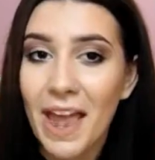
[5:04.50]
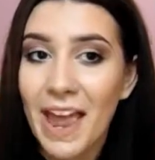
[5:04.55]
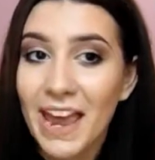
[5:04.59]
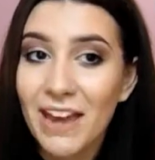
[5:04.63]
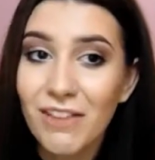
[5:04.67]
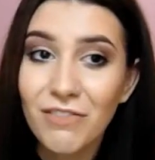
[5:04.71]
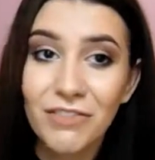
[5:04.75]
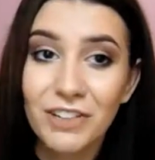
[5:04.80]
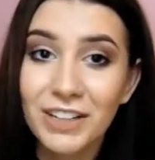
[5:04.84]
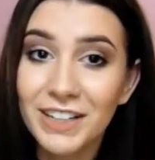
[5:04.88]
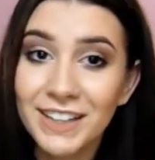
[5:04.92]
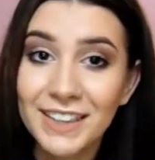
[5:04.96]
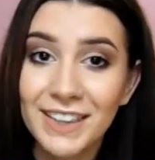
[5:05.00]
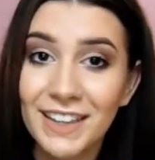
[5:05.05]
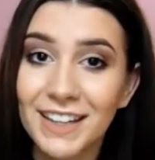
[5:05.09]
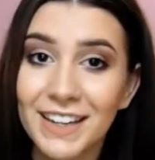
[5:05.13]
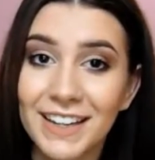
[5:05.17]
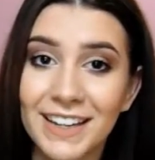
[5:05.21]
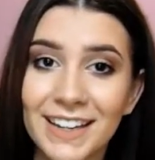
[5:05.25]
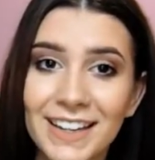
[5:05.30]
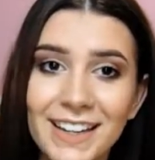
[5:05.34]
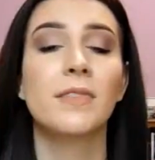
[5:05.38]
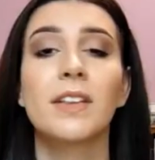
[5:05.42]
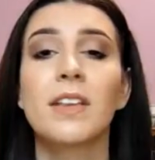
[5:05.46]

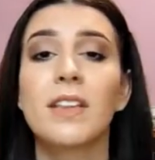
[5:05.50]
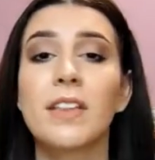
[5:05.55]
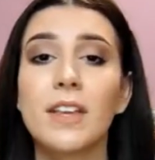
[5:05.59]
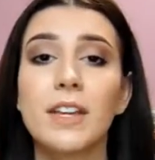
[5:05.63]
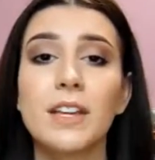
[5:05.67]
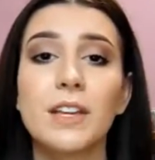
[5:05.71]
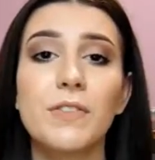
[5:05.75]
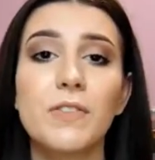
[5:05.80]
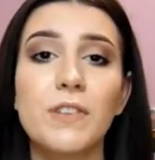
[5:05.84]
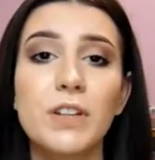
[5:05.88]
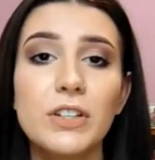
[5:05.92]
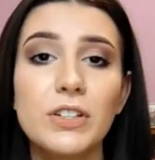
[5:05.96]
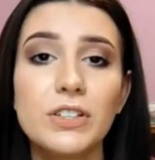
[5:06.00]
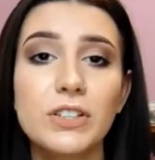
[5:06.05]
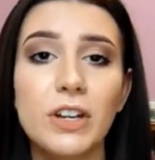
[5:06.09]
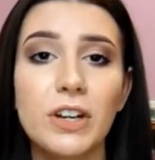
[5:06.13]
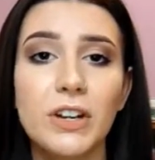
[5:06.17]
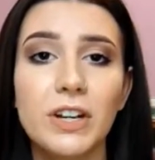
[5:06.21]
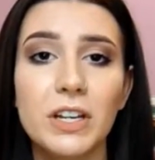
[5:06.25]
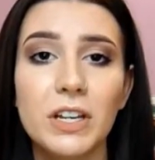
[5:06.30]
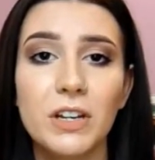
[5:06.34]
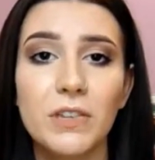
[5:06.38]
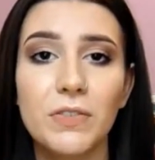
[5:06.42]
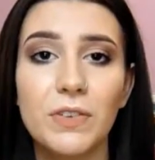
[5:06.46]
everything. Like if you're
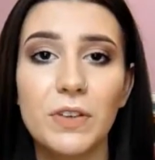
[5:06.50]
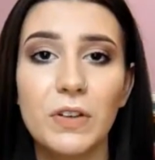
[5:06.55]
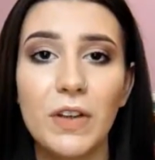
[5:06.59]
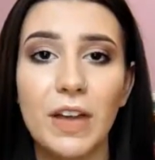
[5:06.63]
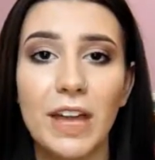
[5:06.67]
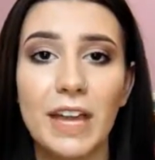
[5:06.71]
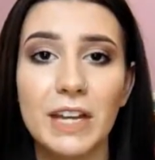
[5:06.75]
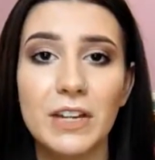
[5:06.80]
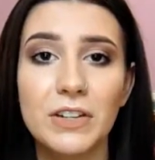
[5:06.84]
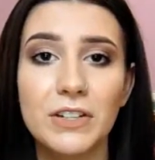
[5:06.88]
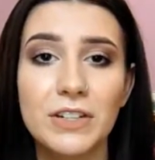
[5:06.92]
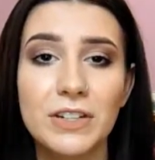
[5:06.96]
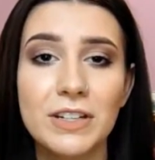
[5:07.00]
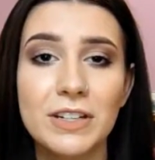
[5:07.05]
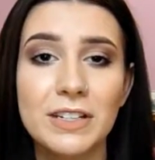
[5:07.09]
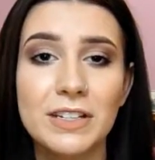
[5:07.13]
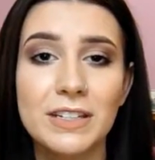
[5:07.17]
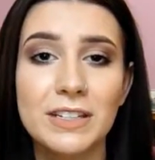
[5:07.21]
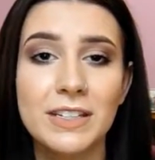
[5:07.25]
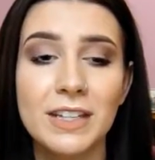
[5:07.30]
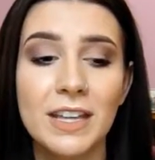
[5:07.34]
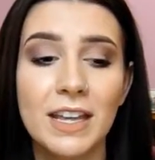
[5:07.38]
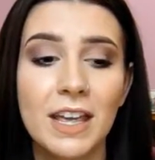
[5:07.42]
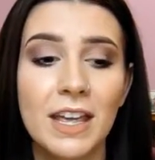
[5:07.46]
starting to feel
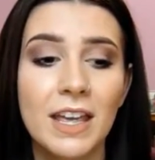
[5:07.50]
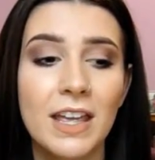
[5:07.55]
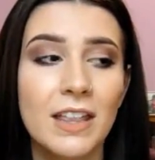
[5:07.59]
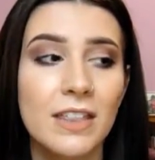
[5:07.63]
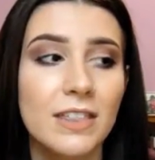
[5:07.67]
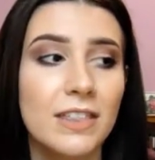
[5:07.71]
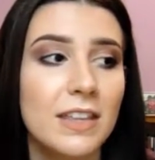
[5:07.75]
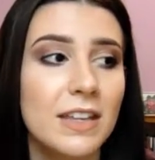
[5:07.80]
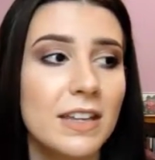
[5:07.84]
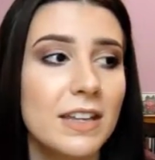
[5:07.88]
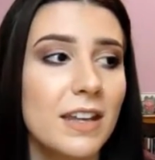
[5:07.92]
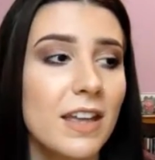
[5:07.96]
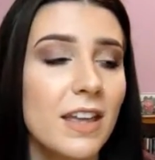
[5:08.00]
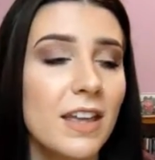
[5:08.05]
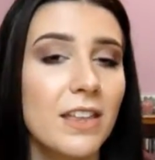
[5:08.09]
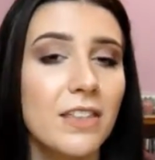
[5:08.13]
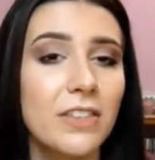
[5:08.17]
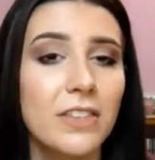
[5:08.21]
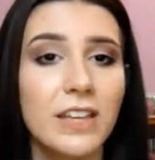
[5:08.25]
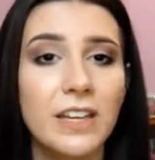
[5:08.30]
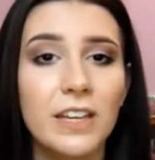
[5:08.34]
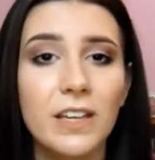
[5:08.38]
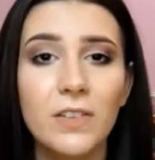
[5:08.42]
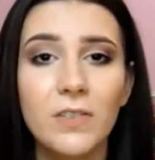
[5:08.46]
anxious, then
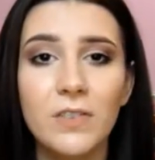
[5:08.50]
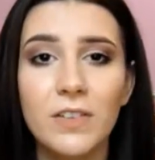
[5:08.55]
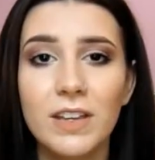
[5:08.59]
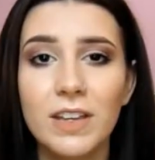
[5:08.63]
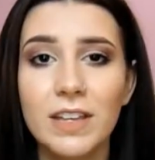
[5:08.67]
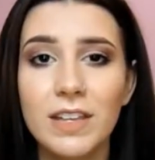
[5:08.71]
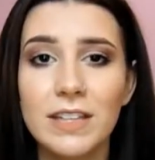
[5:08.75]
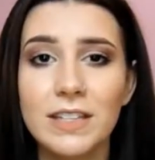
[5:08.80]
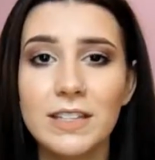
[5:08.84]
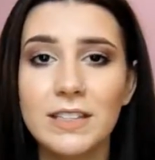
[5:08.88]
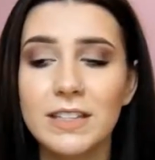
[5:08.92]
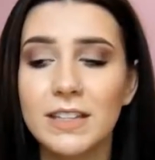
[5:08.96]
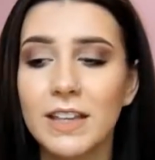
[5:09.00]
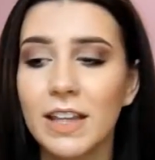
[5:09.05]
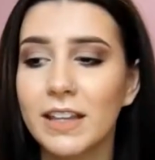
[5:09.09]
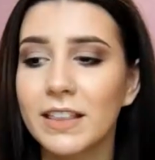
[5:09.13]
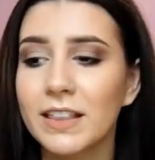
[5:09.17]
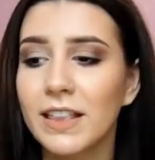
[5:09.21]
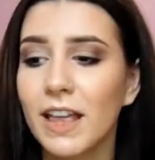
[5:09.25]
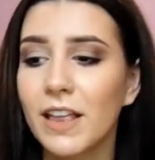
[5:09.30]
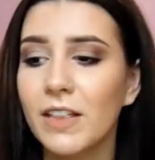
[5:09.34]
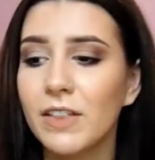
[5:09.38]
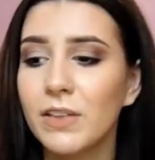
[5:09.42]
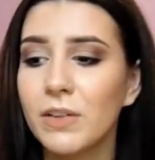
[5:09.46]
think of it as
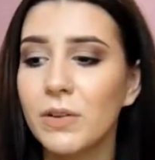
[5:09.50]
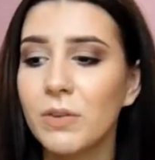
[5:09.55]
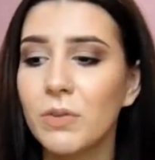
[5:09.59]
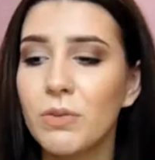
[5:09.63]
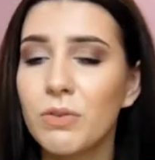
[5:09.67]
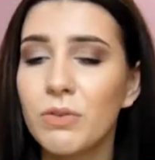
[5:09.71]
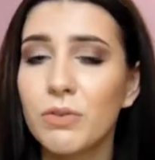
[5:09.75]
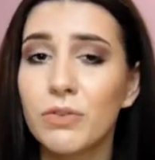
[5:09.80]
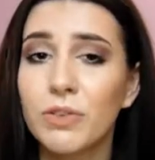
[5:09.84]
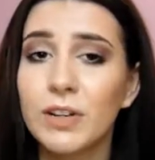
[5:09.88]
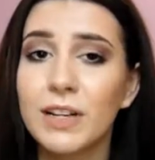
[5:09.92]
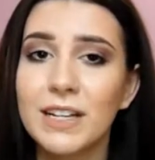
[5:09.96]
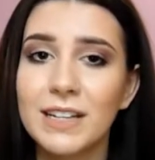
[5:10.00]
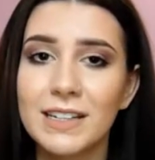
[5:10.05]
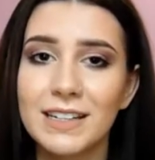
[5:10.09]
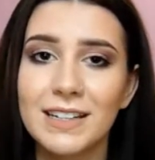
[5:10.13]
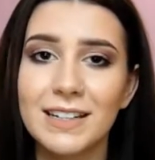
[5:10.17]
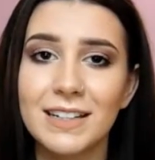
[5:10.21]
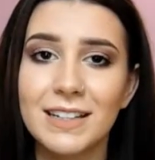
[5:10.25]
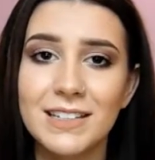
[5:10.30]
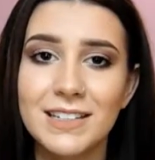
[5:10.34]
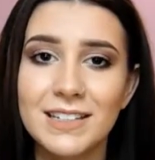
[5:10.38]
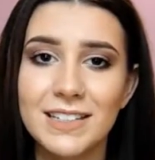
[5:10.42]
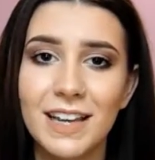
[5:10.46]
like that little friend
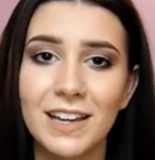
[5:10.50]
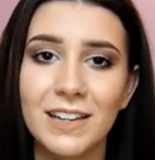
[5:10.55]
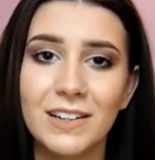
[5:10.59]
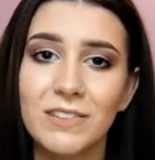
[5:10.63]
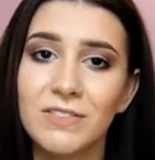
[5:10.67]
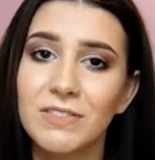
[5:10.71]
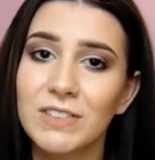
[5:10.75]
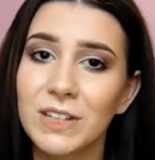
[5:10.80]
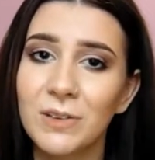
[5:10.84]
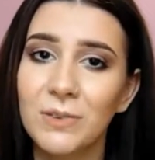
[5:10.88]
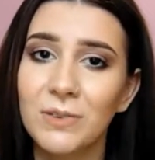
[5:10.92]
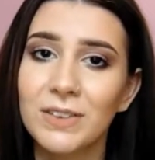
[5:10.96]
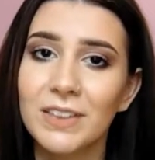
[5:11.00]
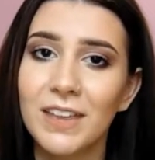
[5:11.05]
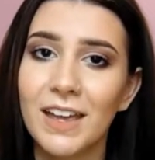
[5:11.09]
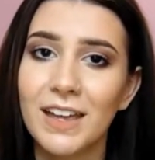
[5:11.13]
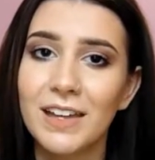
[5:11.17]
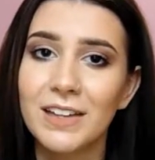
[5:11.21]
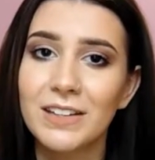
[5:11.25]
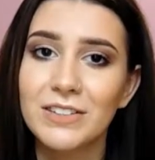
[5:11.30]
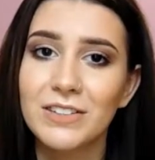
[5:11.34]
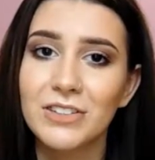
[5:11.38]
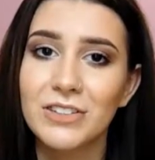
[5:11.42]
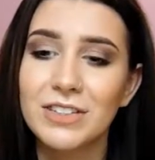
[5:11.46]
inside of you
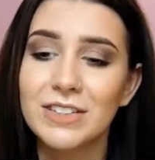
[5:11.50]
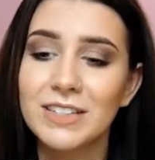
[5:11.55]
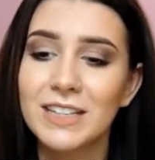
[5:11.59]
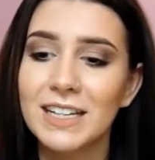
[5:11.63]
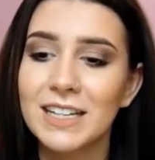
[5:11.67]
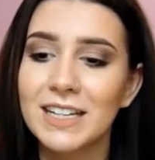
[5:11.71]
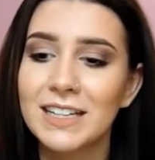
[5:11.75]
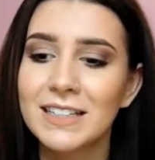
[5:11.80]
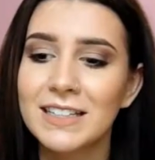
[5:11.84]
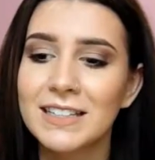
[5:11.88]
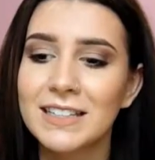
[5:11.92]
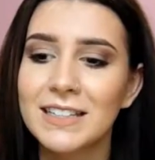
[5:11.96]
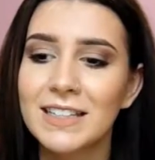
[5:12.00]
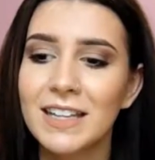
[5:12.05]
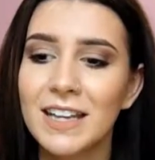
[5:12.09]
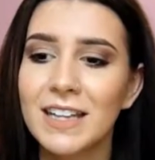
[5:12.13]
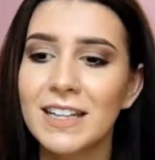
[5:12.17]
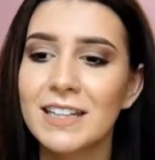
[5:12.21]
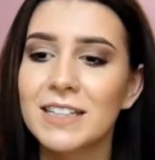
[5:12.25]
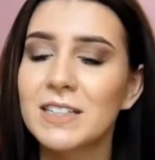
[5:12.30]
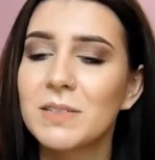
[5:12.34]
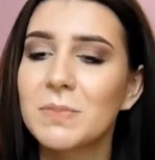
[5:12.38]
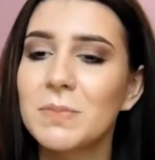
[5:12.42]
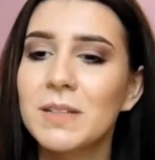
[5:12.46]
that just needs
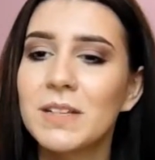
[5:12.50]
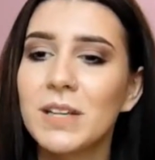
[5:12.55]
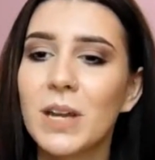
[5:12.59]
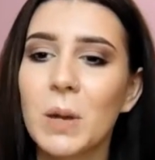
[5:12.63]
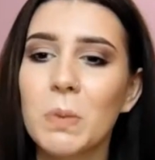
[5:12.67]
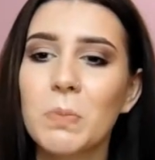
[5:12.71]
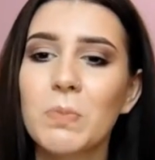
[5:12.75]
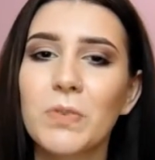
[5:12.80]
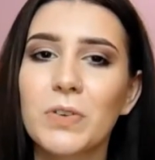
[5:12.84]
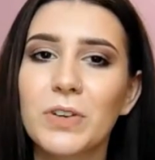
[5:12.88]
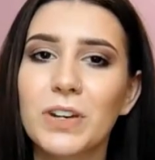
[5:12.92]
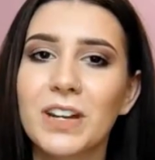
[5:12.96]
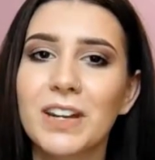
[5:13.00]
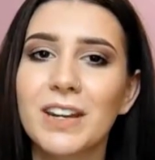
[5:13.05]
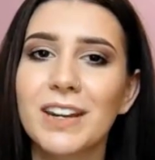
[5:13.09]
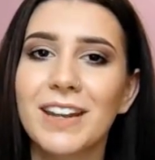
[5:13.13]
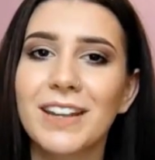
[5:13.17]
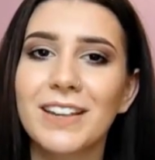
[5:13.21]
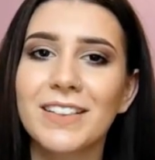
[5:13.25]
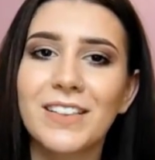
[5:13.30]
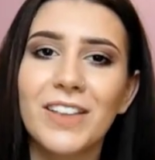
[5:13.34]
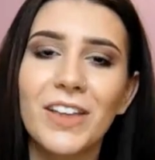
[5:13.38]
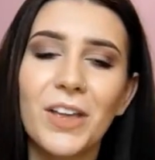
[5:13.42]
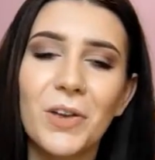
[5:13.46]
to be comforted
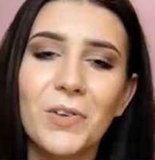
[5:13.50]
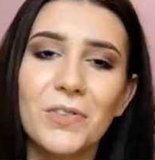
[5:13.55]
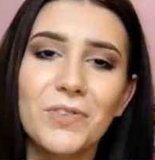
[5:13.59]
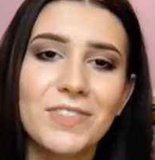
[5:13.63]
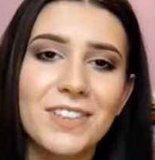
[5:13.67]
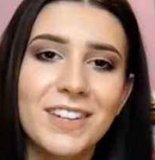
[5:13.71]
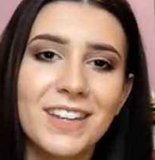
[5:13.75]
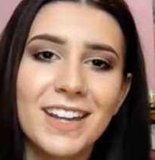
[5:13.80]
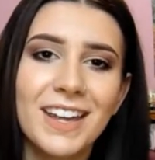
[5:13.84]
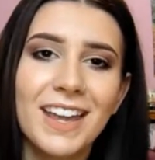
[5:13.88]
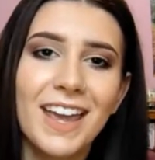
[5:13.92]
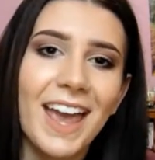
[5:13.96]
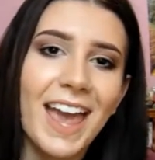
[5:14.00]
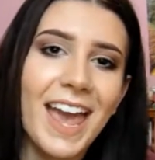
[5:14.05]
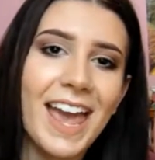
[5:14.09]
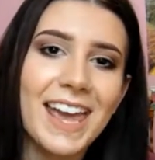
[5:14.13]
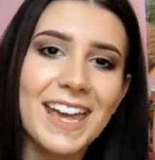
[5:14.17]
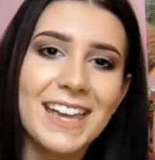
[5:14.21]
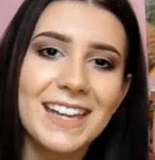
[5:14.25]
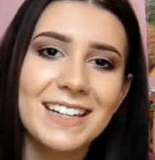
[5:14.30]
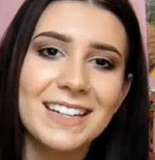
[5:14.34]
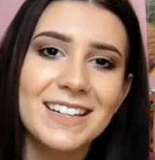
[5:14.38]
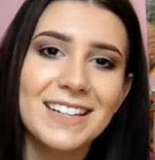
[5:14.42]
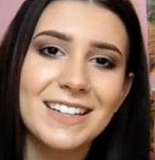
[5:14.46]
and loved
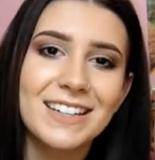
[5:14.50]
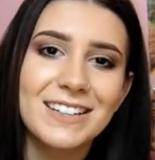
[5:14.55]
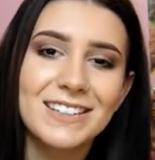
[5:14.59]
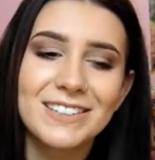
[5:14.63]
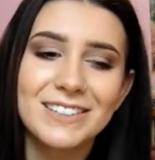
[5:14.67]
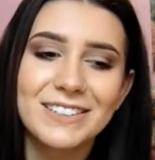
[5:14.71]
and